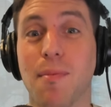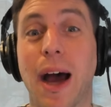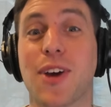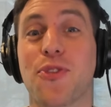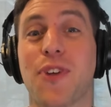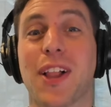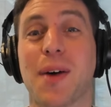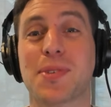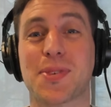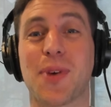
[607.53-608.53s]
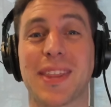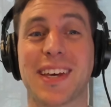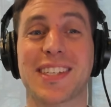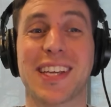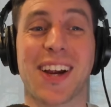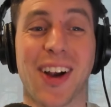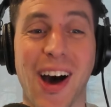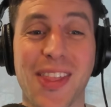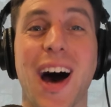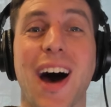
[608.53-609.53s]
Michael Phillips with us here
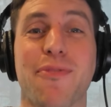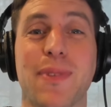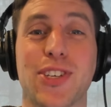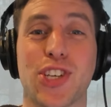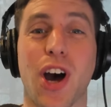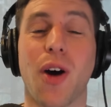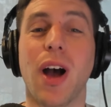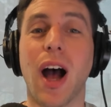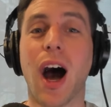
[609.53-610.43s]
on the Hoffman Show.